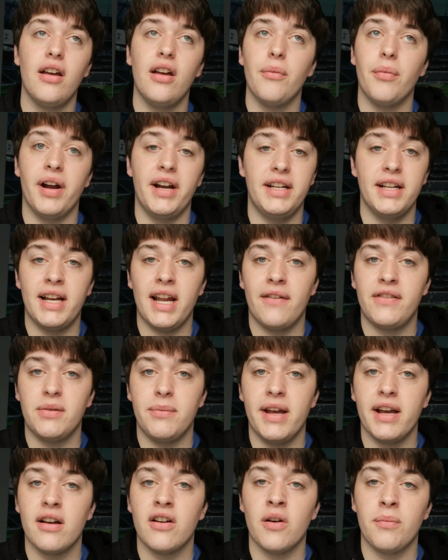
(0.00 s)
where he did have to
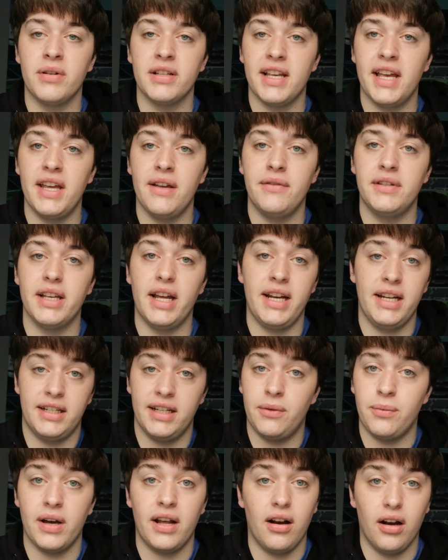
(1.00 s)
make a couple of saves, and he
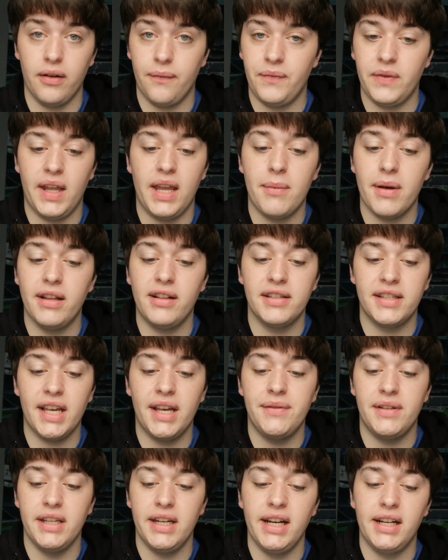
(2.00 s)
did well. He made the
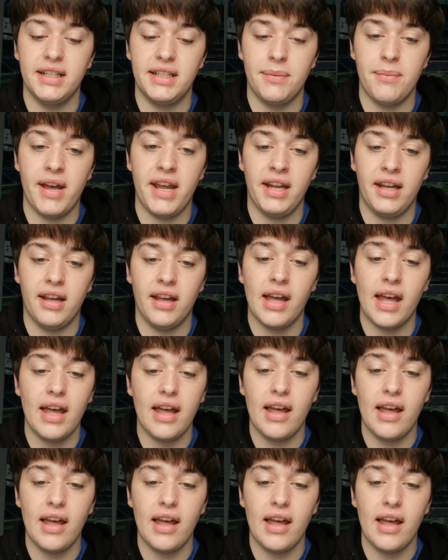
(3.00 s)
saves he needed to make.